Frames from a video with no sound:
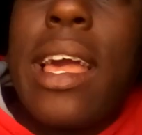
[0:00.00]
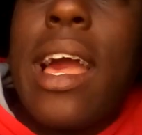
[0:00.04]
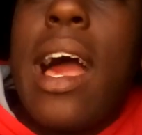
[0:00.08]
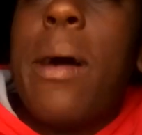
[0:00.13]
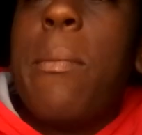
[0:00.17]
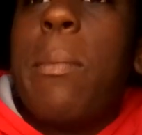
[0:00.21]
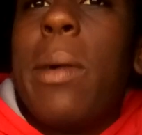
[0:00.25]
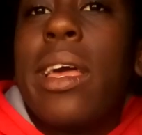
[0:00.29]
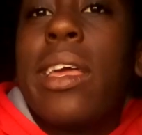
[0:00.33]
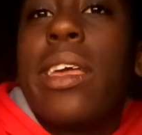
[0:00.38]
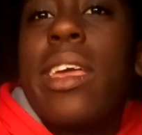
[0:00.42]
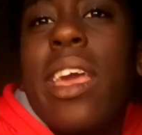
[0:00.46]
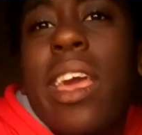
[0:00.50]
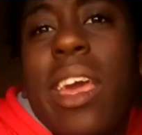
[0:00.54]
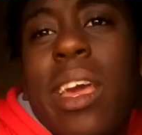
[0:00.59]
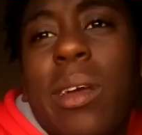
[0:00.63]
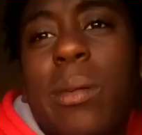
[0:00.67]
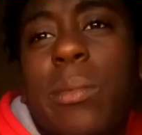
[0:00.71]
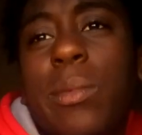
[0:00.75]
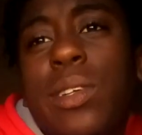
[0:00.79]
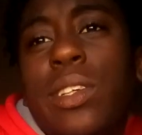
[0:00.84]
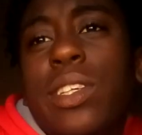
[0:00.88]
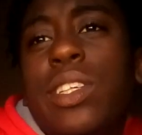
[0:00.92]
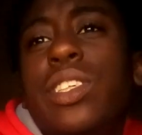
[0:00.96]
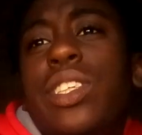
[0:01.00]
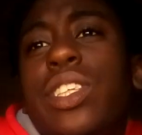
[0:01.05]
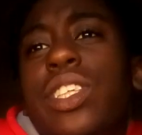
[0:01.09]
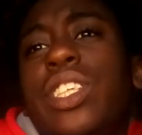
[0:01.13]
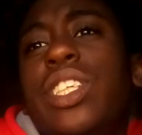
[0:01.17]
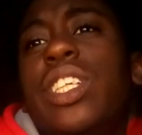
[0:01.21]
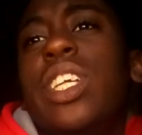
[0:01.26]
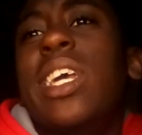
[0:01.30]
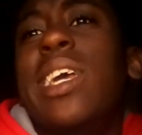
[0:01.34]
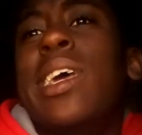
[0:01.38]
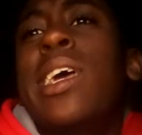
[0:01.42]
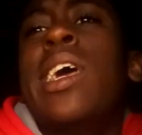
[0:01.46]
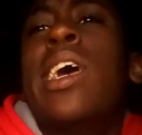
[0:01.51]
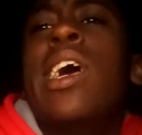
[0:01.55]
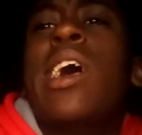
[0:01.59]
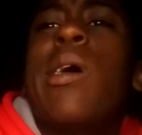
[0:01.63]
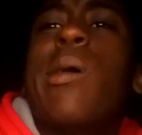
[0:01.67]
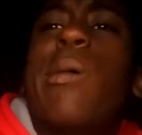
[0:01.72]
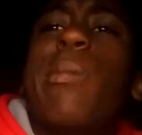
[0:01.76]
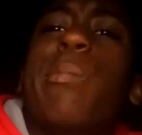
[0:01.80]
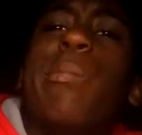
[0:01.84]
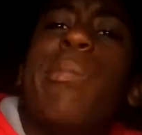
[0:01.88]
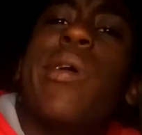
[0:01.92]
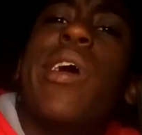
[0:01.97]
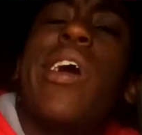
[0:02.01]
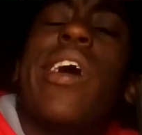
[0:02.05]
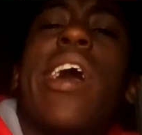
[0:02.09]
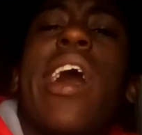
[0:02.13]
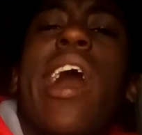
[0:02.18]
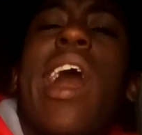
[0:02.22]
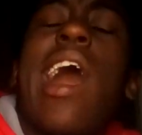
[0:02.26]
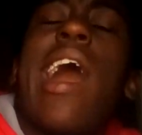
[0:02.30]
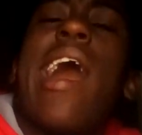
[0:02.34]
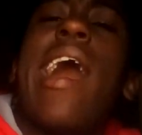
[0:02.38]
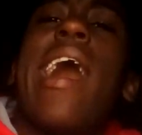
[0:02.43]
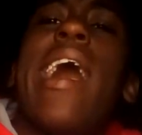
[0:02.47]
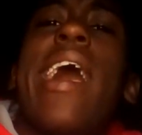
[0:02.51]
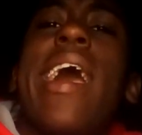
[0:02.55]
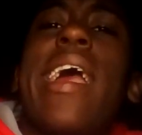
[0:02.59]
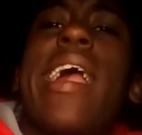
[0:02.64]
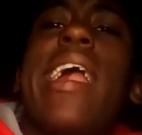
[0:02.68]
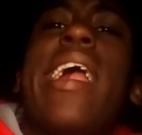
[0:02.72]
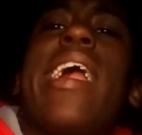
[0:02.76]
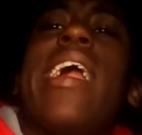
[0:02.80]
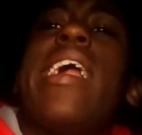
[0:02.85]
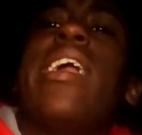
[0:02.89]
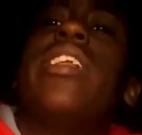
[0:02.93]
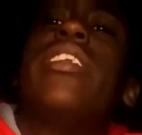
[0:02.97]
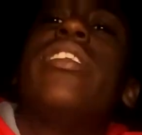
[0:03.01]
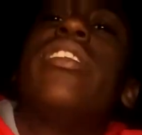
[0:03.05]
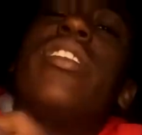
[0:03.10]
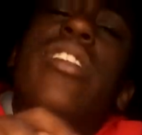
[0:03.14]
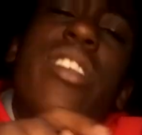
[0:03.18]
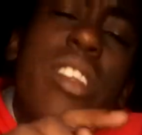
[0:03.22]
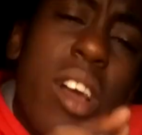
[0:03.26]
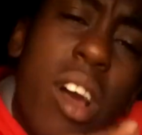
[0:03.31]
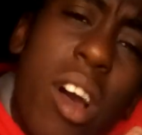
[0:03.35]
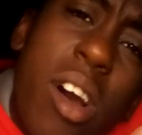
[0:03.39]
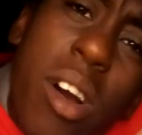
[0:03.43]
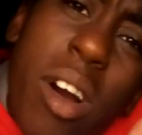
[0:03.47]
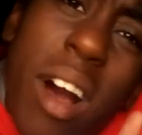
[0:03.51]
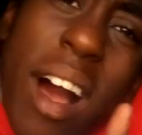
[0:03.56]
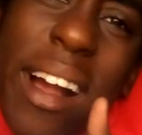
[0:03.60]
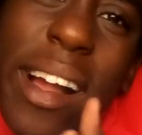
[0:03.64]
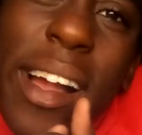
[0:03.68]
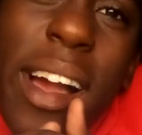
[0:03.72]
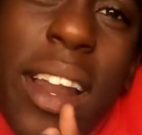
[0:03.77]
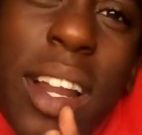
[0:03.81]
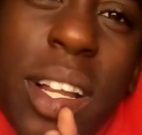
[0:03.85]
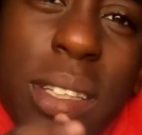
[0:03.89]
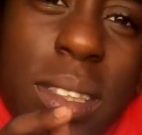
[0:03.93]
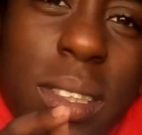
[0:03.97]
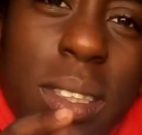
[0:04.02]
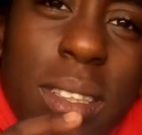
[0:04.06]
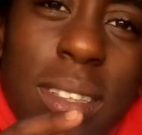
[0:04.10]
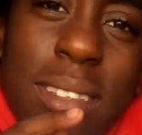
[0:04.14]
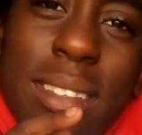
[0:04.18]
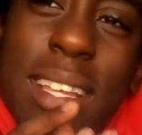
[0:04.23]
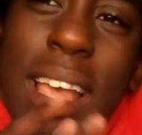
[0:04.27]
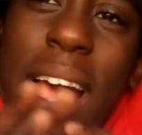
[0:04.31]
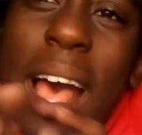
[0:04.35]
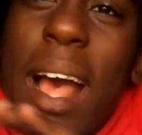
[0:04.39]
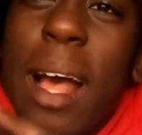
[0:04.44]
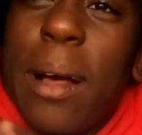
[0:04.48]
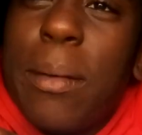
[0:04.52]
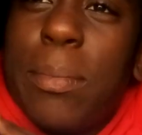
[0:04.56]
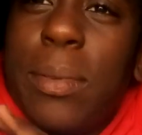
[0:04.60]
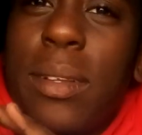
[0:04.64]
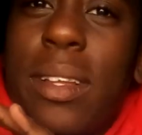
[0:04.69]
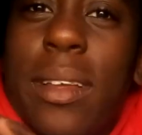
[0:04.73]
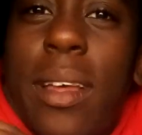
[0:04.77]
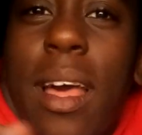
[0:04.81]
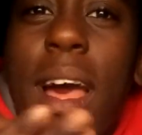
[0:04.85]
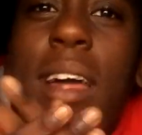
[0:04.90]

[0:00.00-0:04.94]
got my camera and shit, but I got a tablet.